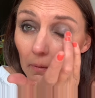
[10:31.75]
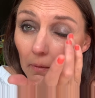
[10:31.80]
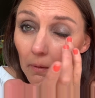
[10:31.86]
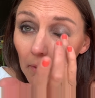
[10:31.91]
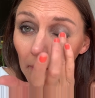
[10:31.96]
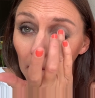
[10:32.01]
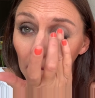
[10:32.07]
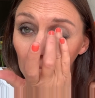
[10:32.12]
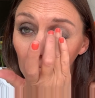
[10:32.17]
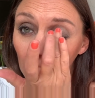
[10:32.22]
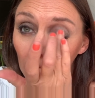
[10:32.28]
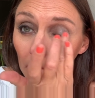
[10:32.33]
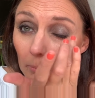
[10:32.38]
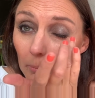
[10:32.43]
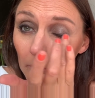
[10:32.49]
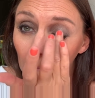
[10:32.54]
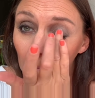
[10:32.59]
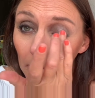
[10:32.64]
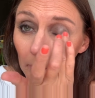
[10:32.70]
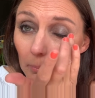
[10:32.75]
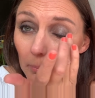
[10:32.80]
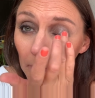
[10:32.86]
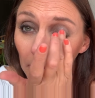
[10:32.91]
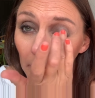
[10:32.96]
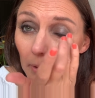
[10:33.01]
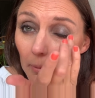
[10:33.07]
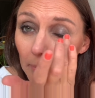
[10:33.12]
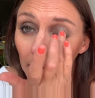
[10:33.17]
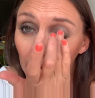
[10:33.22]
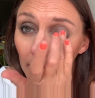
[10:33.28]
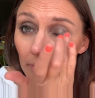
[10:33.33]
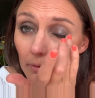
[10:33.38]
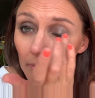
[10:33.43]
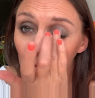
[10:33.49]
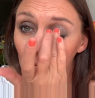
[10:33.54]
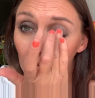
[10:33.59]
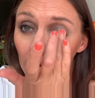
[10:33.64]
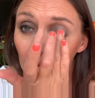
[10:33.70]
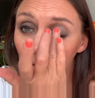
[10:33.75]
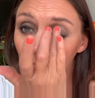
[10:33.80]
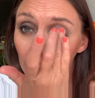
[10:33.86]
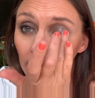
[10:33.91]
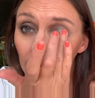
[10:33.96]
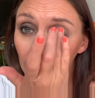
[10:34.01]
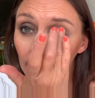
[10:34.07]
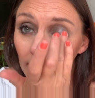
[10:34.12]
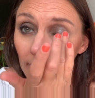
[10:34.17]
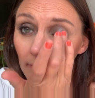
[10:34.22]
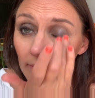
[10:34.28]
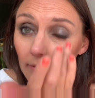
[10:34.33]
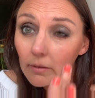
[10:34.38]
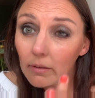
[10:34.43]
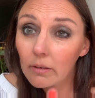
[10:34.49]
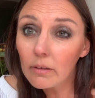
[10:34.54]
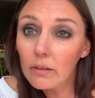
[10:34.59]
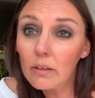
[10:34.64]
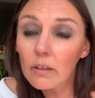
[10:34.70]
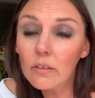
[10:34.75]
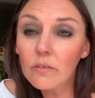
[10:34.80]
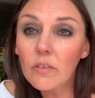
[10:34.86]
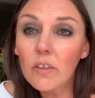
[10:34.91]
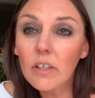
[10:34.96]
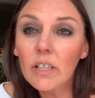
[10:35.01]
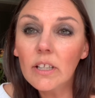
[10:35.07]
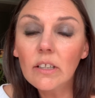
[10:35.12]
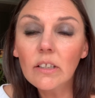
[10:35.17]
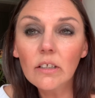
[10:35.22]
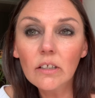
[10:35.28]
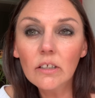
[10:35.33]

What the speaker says: and just pop it on in the center of the lid.